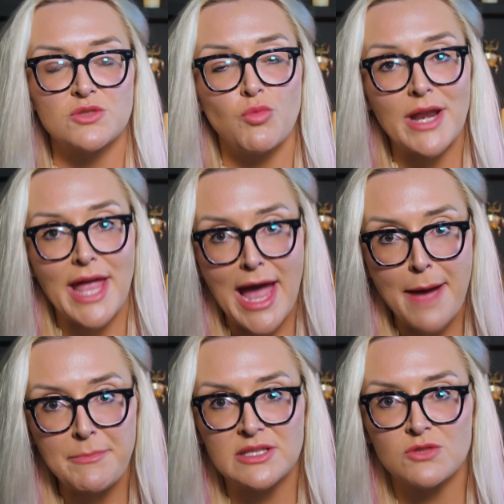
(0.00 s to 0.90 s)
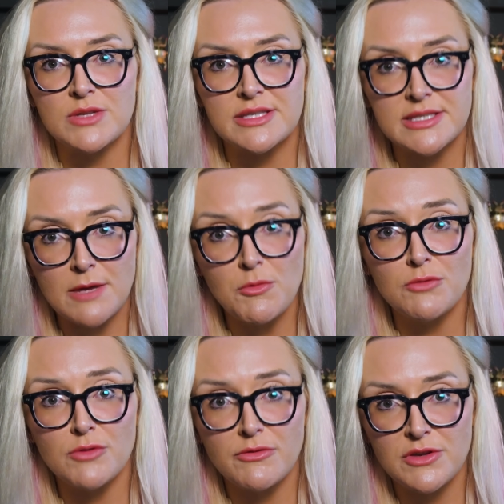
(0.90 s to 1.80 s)
is what happens when
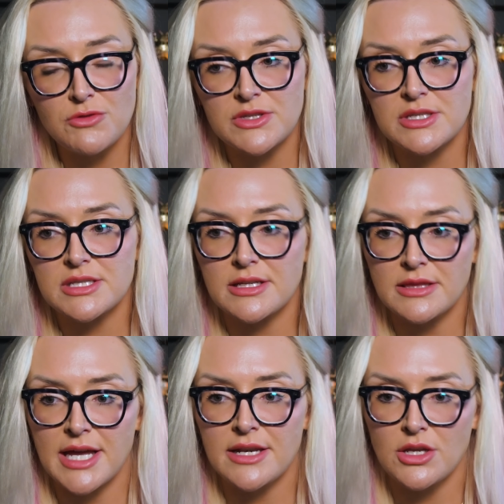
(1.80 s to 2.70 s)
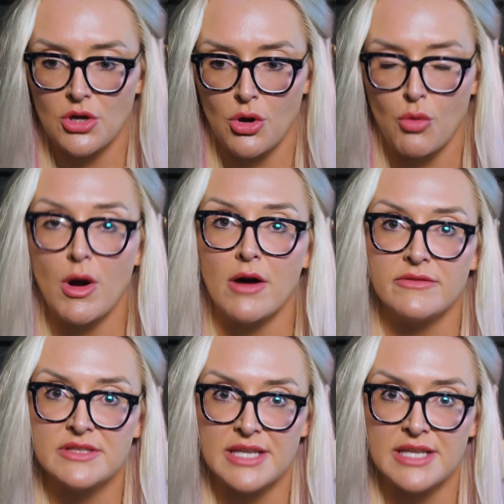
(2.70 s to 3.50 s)
someone refuses to let go of